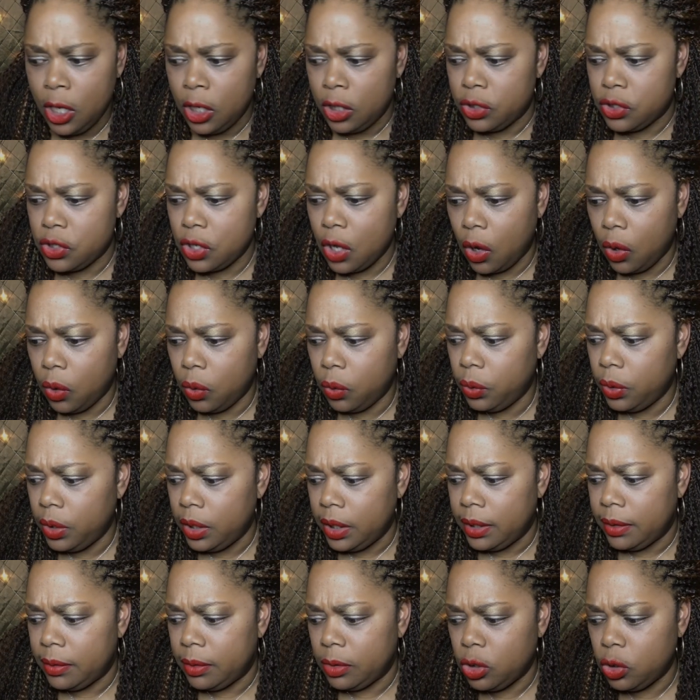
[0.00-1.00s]
So
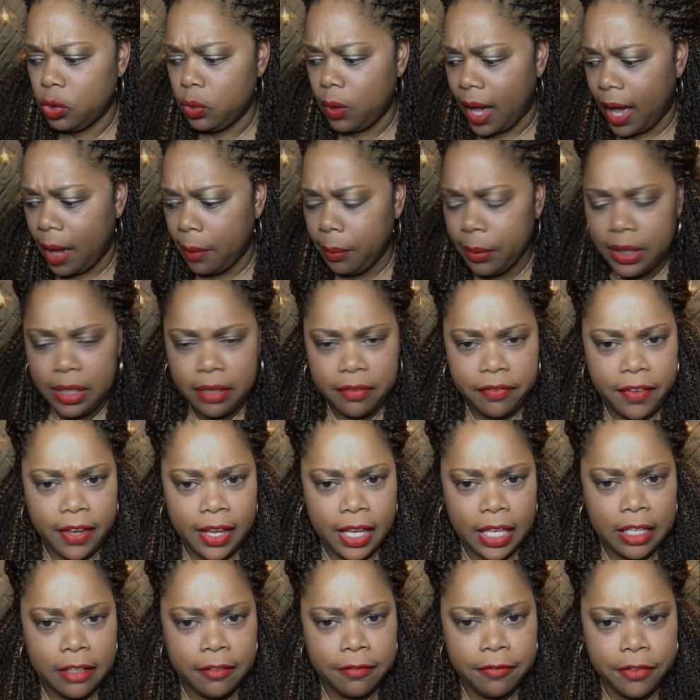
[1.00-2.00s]
you, I went to
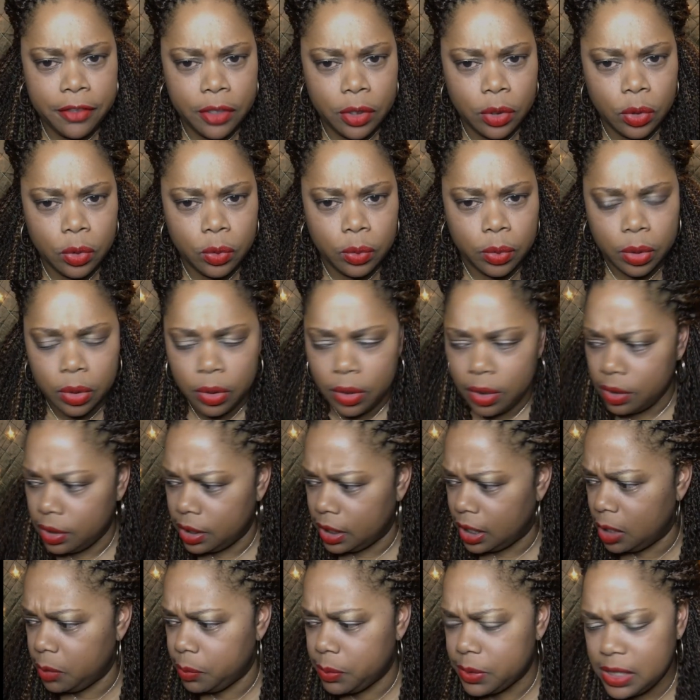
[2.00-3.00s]
Fanning's funeral.
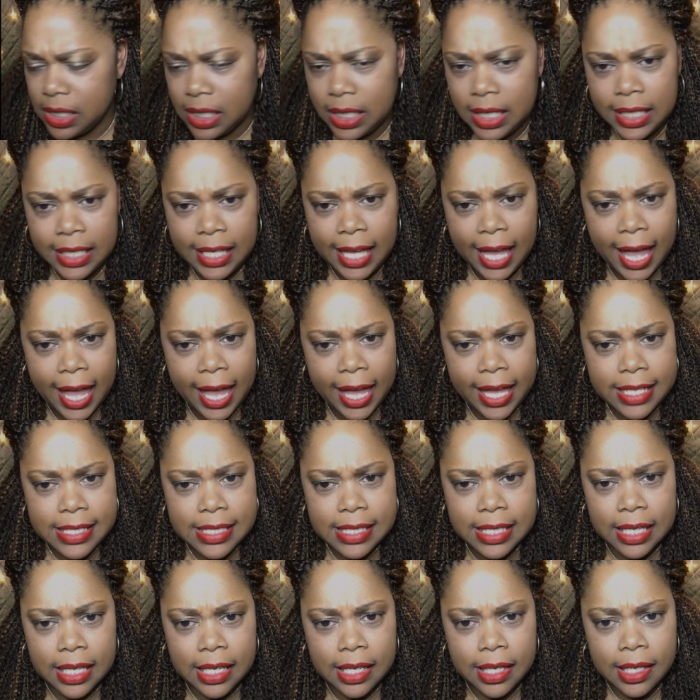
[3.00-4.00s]
He was in the
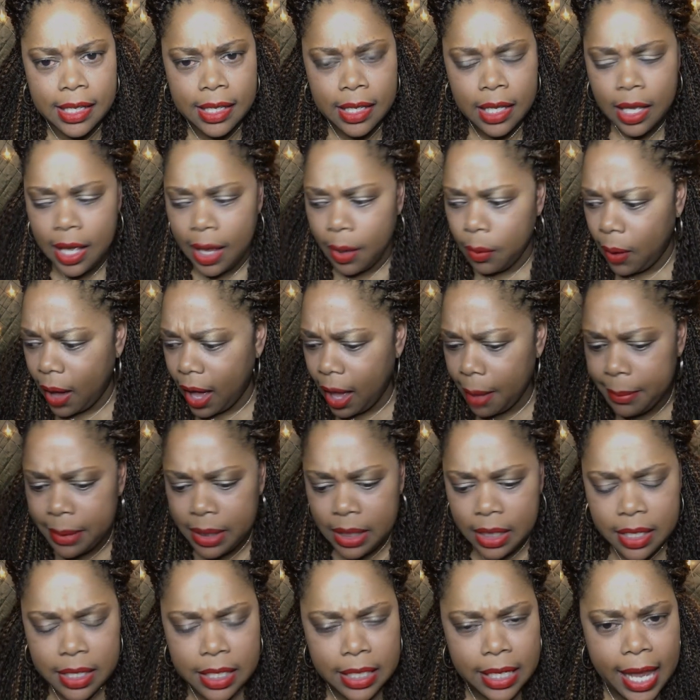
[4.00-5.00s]
casket. How
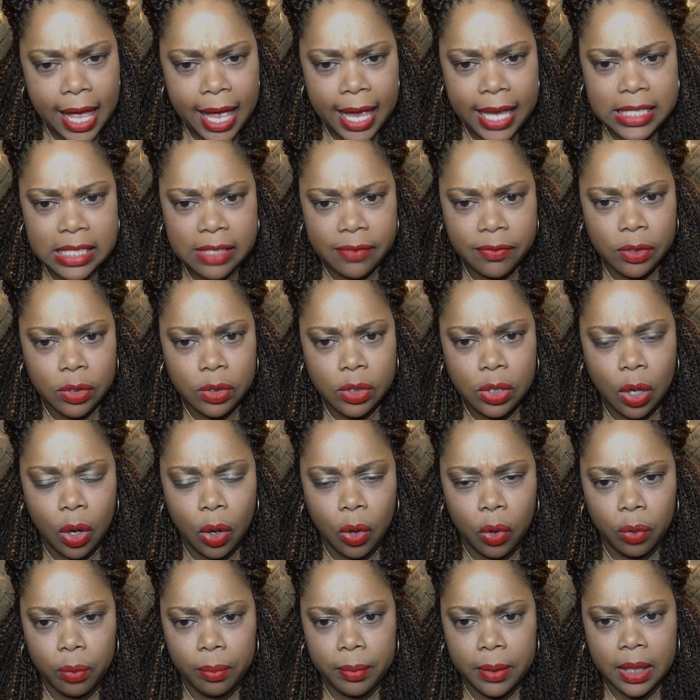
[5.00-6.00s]
many other lies have you
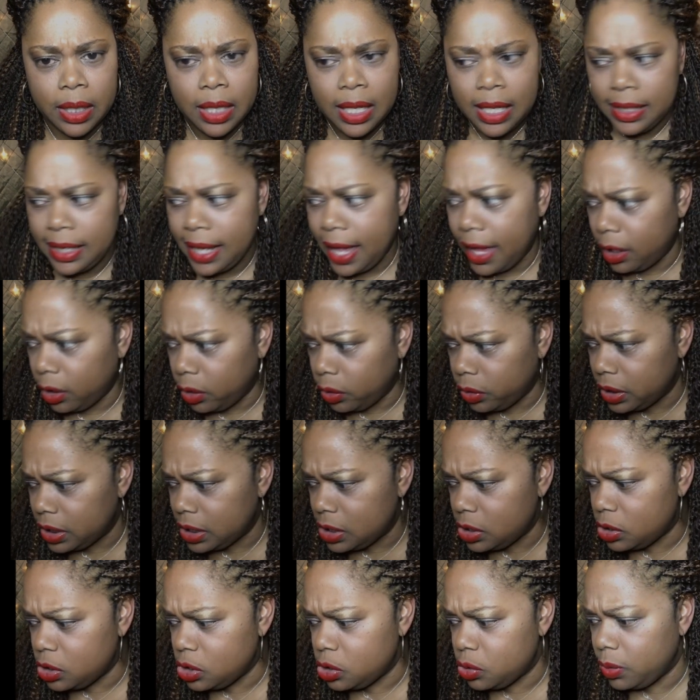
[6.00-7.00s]
told me? Not only
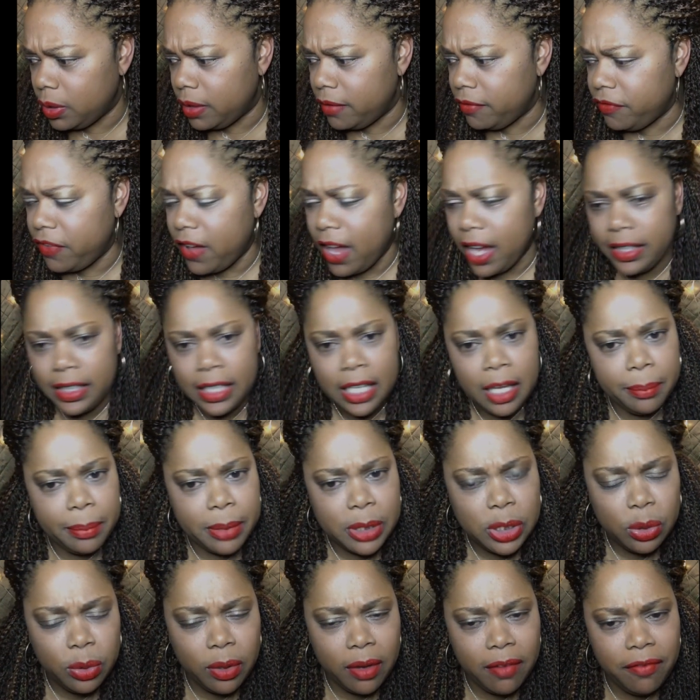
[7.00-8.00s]
did you infect him,
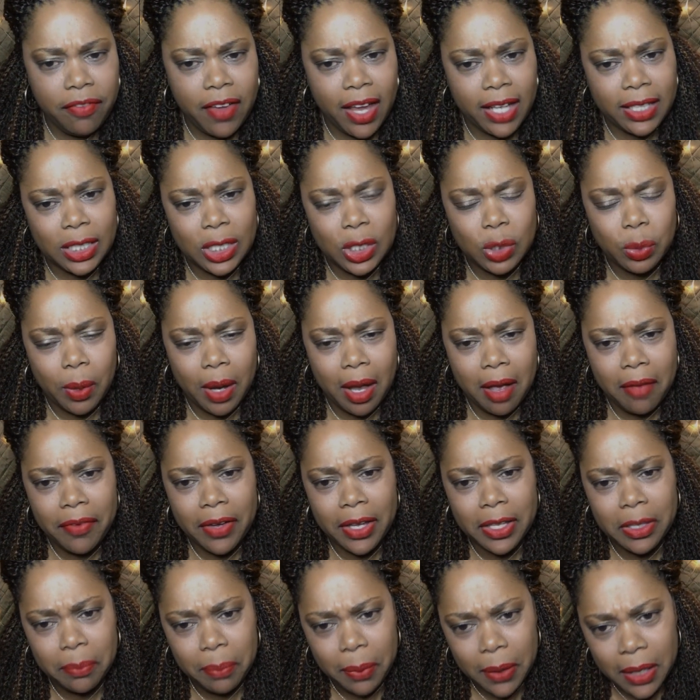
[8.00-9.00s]
but you infected twelve
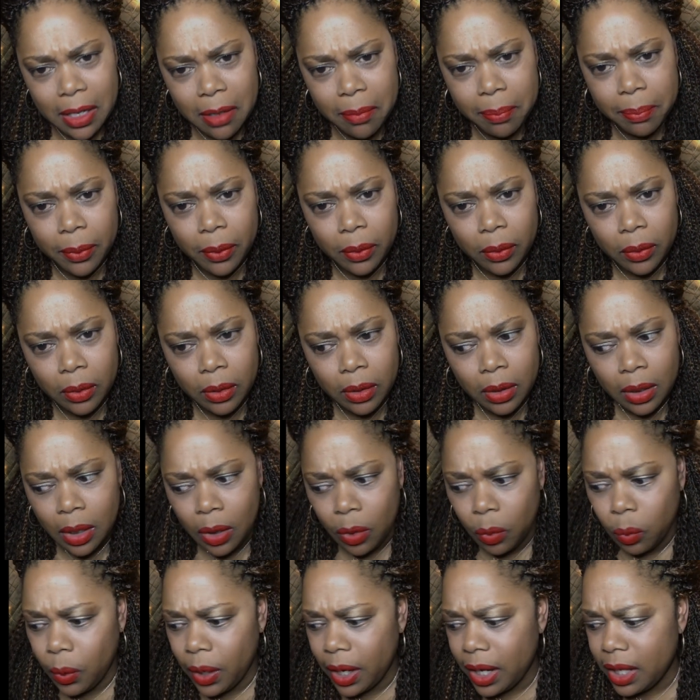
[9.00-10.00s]
other people.
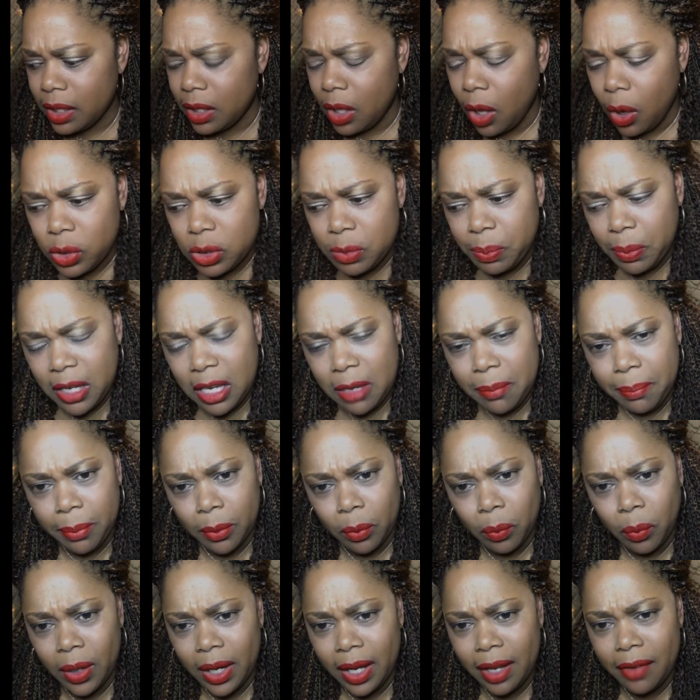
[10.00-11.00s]
Where are those
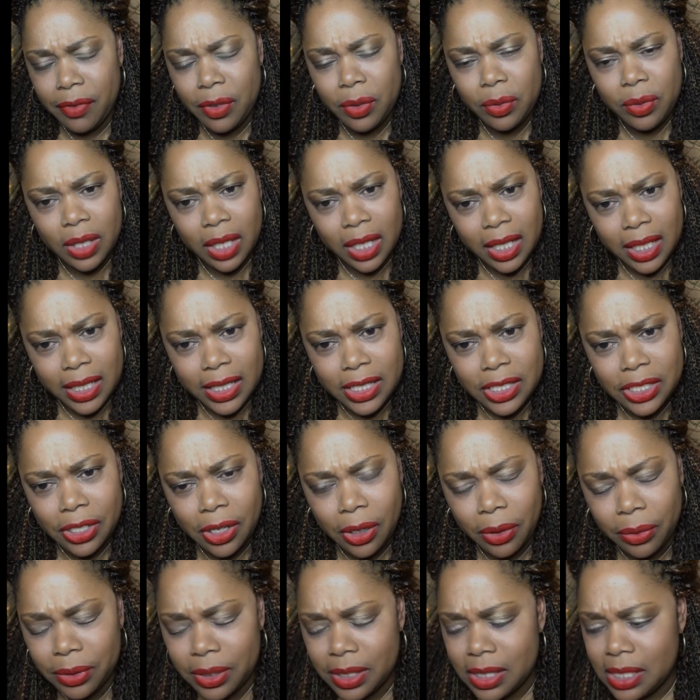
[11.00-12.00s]
people? What have you done,
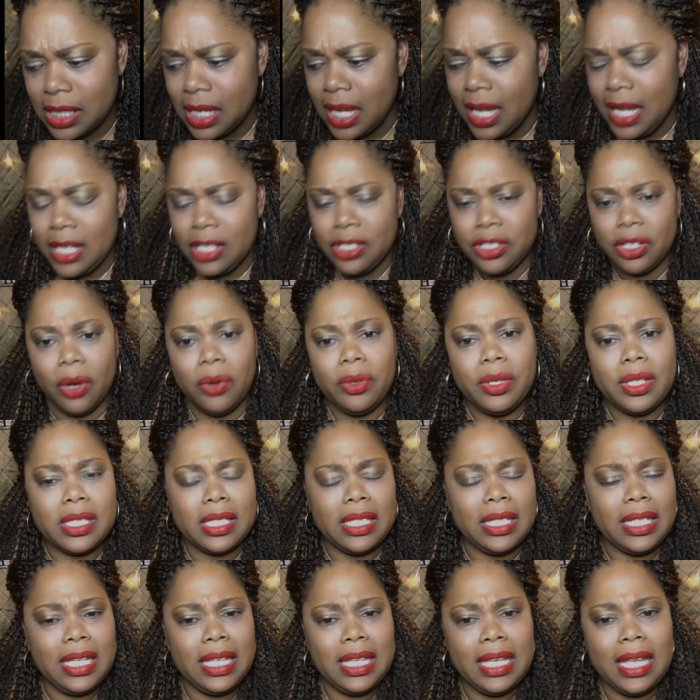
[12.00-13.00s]
Jonas?
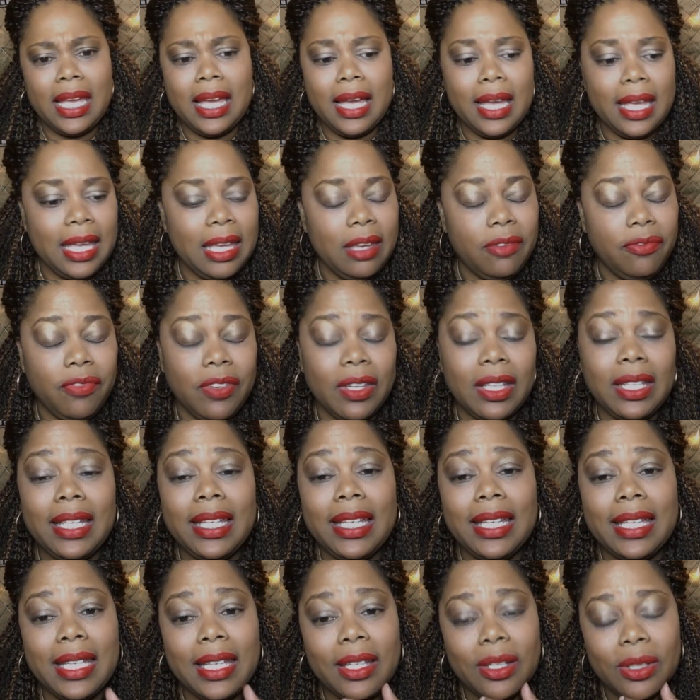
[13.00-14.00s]
Jonas leave there. He
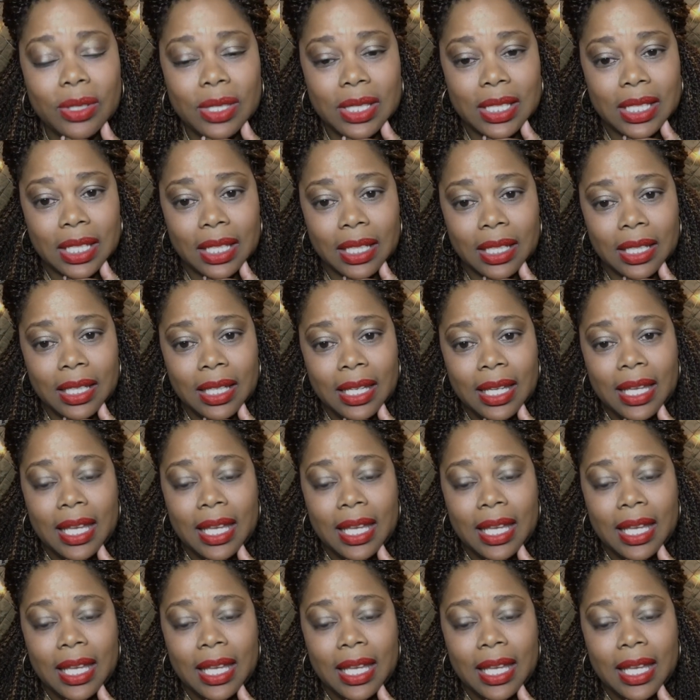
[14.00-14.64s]
feeling guilty.